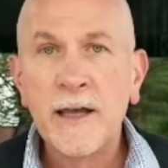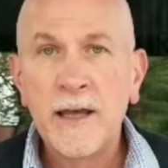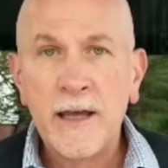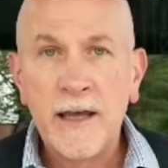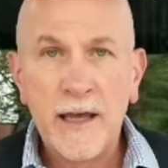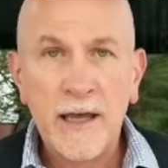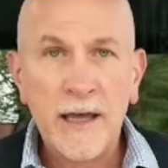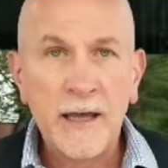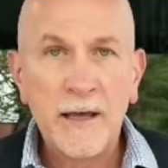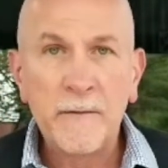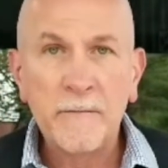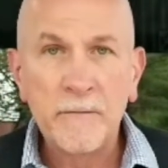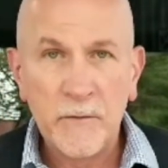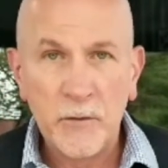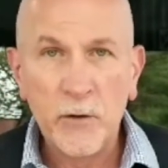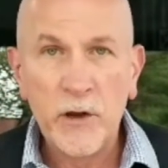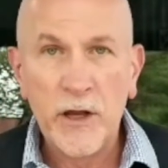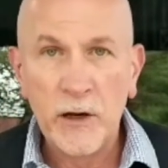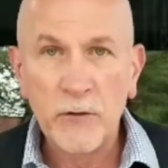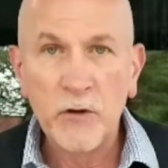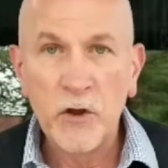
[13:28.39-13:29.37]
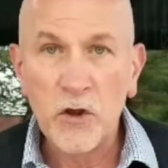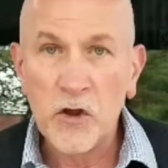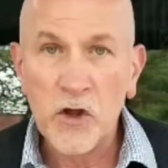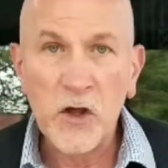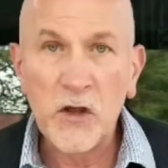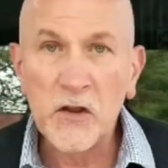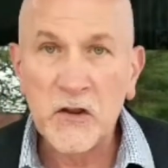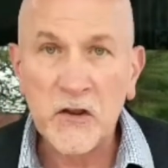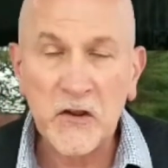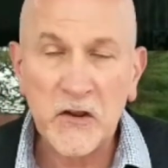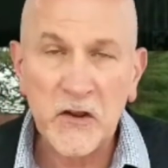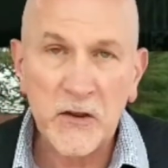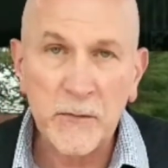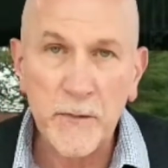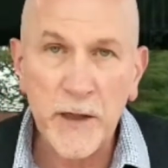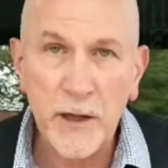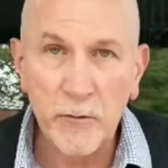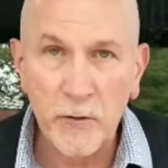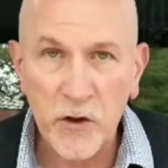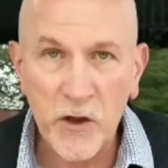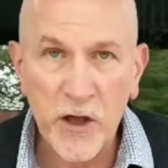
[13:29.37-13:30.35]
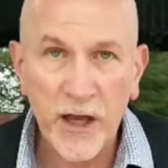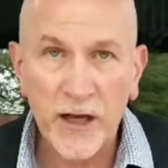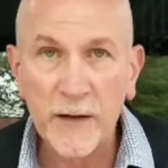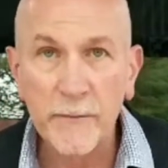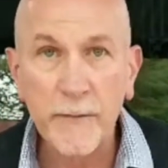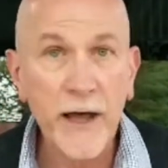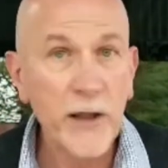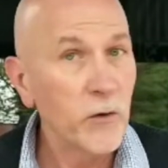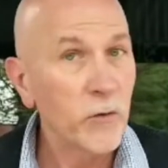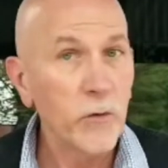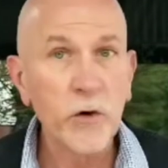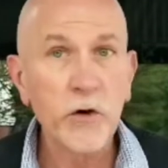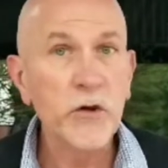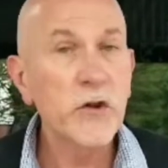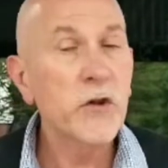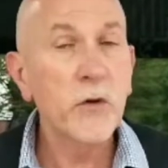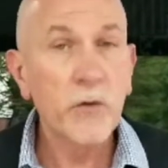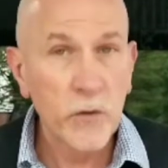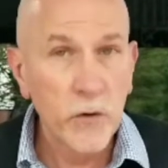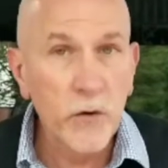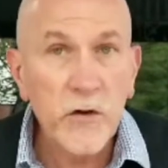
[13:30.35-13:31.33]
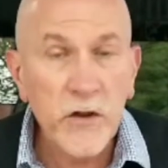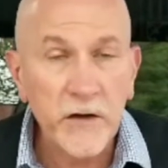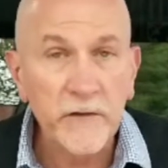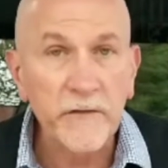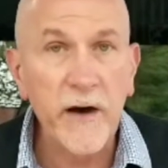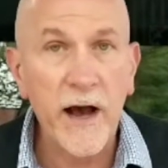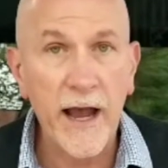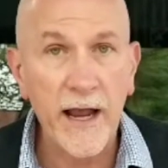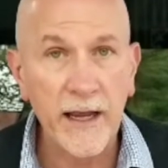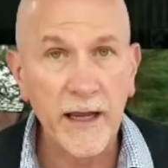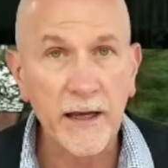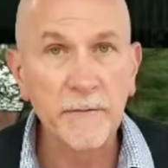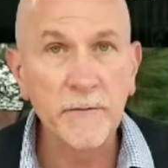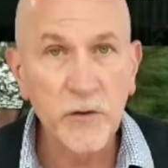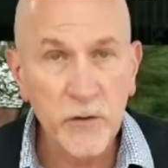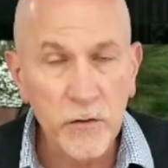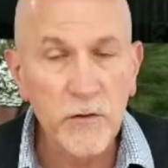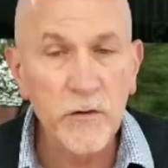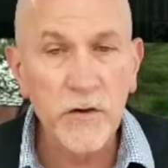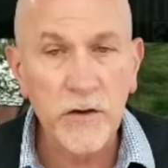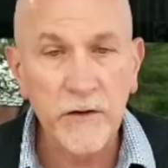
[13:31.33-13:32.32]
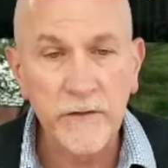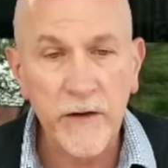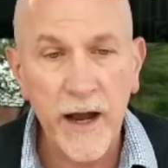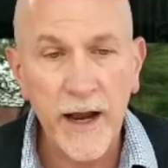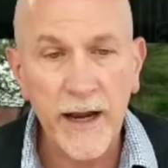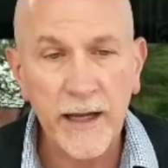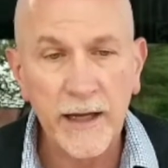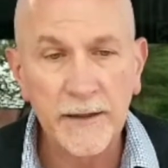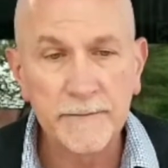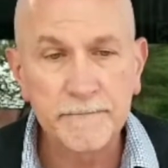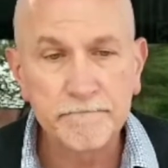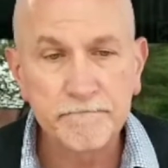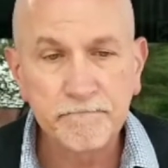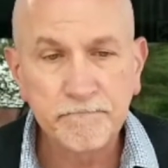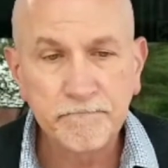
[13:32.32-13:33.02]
that Jesus is being rejected by the words, "Crucify him, crucify him."